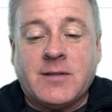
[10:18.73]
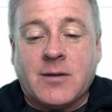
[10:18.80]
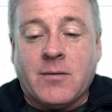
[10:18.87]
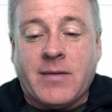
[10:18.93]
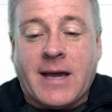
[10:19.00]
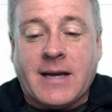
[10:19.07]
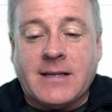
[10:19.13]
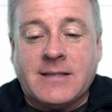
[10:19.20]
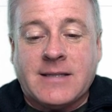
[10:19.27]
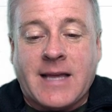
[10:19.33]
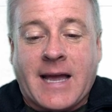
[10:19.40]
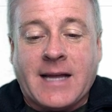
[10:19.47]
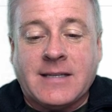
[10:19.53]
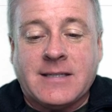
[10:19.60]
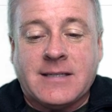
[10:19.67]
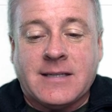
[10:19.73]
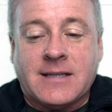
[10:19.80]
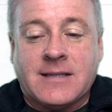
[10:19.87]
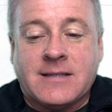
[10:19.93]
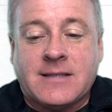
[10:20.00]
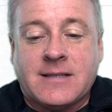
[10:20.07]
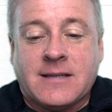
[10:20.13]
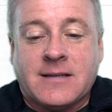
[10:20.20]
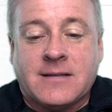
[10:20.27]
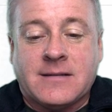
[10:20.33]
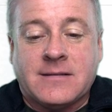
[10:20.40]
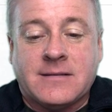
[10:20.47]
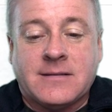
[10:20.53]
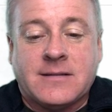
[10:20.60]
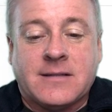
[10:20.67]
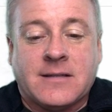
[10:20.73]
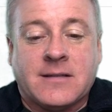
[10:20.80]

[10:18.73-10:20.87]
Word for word: so that is that. It's a, uh, it's